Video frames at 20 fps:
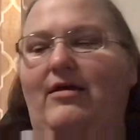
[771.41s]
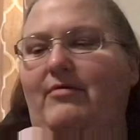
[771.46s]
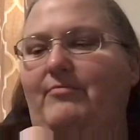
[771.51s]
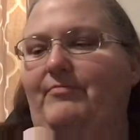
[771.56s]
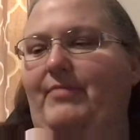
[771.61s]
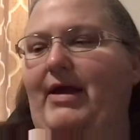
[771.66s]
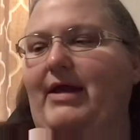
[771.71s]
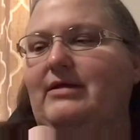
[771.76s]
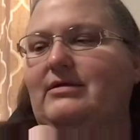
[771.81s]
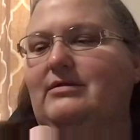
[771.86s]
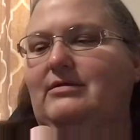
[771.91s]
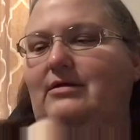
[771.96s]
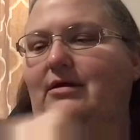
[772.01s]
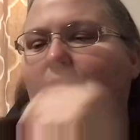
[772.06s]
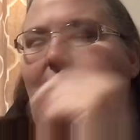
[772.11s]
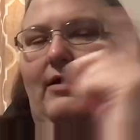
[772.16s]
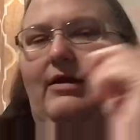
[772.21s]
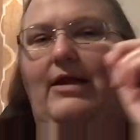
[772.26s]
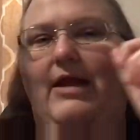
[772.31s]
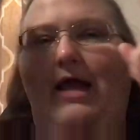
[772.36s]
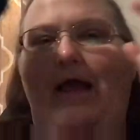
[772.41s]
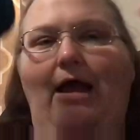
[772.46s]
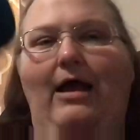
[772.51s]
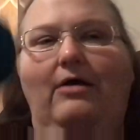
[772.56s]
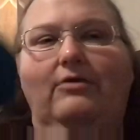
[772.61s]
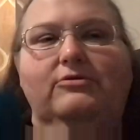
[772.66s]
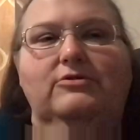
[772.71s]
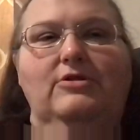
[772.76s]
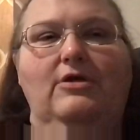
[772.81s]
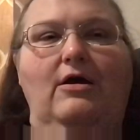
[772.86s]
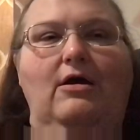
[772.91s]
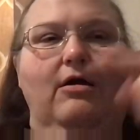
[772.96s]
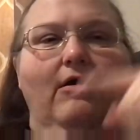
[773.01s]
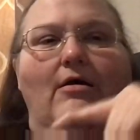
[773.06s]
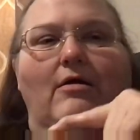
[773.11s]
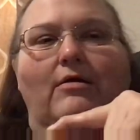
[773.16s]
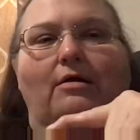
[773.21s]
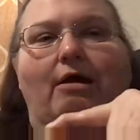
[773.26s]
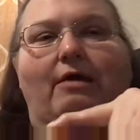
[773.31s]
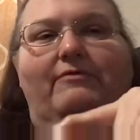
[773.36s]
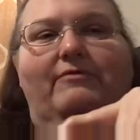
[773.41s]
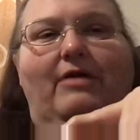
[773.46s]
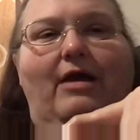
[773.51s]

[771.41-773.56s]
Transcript: based on how tall I've